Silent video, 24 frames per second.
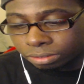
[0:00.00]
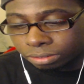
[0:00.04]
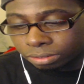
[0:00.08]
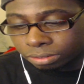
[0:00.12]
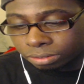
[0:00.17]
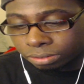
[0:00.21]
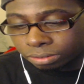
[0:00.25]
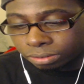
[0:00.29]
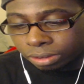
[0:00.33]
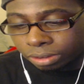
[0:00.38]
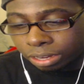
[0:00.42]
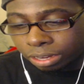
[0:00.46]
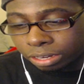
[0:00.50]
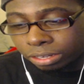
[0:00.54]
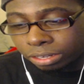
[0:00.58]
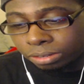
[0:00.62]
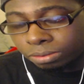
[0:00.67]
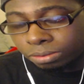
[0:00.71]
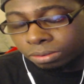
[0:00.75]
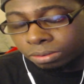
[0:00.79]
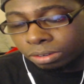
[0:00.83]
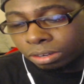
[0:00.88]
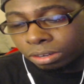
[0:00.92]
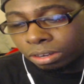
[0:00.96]
why are you
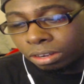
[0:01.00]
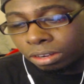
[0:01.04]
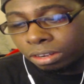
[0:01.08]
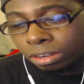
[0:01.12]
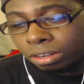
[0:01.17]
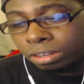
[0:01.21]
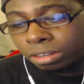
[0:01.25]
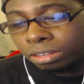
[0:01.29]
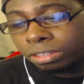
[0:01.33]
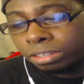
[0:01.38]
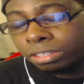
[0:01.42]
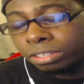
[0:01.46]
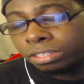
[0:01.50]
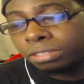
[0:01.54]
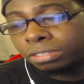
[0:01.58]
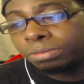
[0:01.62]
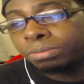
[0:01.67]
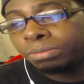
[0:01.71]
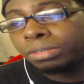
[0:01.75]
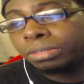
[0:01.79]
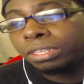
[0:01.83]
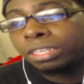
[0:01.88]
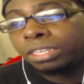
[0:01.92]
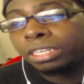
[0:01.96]
calling
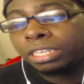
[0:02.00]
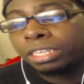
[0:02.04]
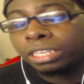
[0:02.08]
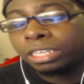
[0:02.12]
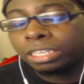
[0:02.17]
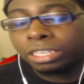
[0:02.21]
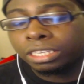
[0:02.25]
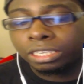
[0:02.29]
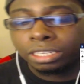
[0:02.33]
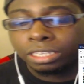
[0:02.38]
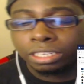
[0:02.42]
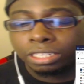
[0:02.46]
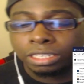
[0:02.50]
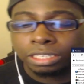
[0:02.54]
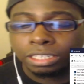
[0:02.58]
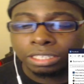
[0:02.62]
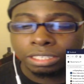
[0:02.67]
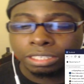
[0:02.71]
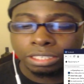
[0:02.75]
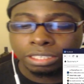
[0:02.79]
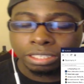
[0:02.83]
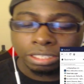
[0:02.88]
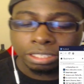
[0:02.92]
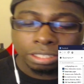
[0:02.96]
me?
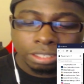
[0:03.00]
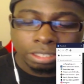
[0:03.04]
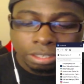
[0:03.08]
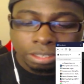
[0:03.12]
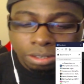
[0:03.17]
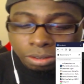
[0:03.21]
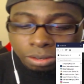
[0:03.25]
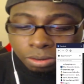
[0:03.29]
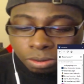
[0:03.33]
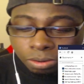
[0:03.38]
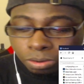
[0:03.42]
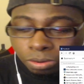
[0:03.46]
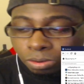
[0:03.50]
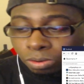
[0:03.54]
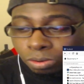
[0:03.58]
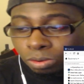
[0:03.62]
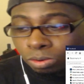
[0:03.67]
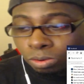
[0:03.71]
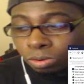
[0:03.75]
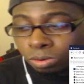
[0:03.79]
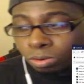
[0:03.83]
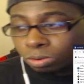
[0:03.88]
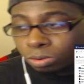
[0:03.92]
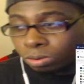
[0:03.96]

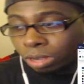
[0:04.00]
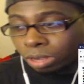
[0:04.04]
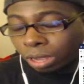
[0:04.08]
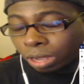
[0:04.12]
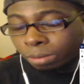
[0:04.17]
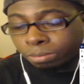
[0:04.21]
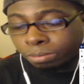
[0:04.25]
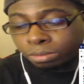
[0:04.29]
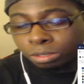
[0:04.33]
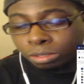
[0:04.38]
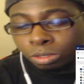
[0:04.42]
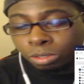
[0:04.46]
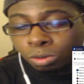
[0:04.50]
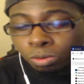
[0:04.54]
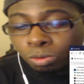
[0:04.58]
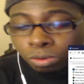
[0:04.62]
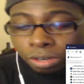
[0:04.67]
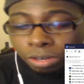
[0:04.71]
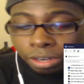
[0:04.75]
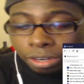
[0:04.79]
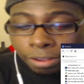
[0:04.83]
No, I'm doing a